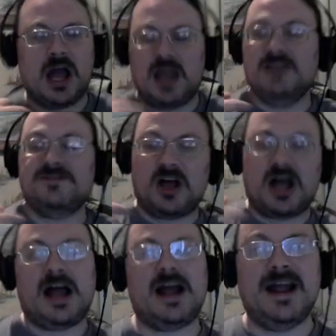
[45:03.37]
if
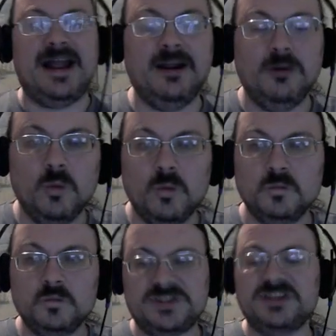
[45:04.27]
I
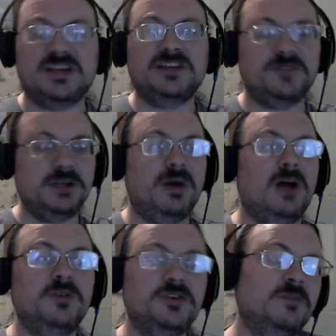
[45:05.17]
successfully
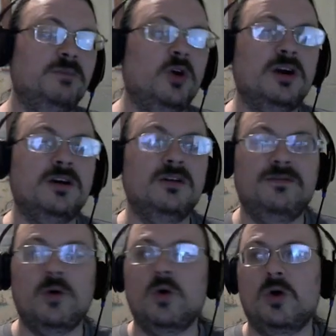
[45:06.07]
published a book
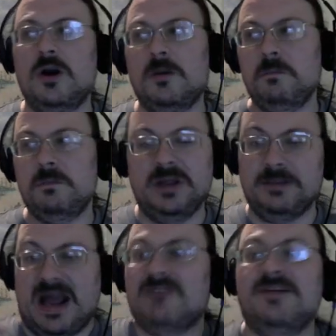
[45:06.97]
for, like,
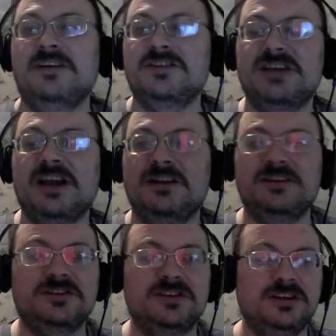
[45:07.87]
Pathfinder 2nd
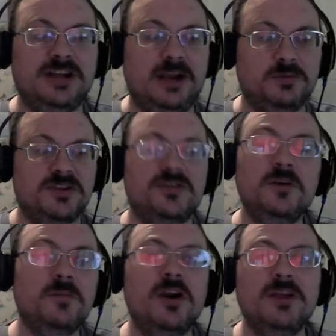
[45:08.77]
Edition, and it was a
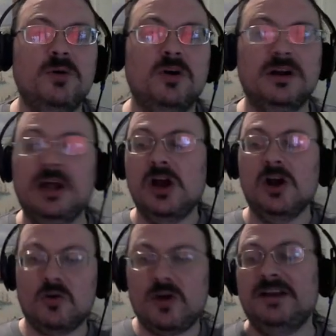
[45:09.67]
third-party book,
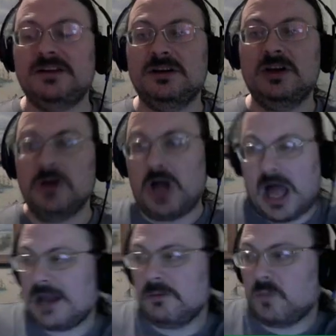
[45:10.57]
great.
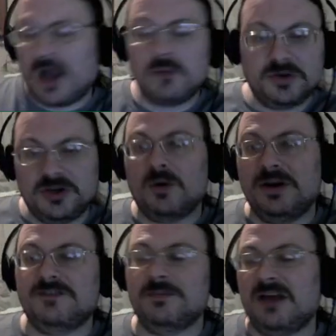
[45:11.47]
I would know
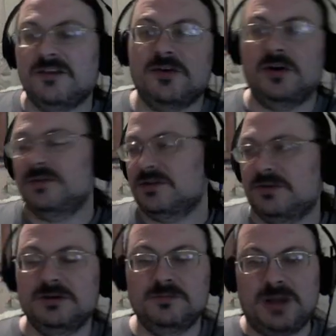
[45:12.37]
enough about
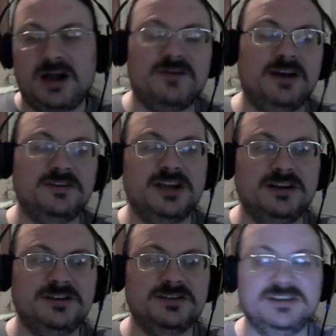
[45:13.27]
the Pathfinder 2nd
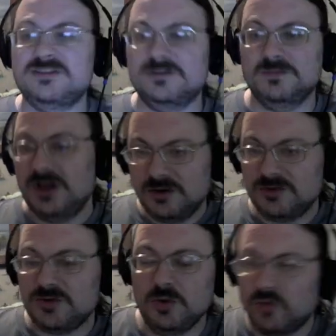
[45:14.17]
Edition system
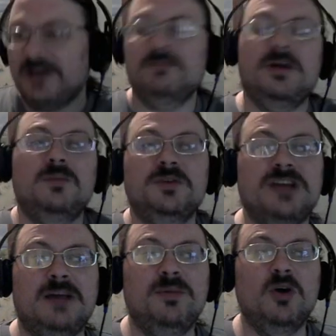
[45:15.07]
to write and publish
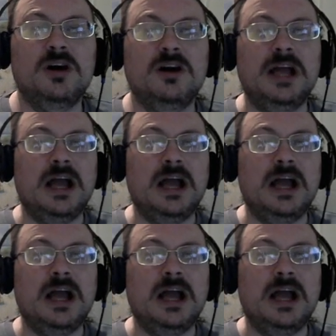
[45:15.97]
that book.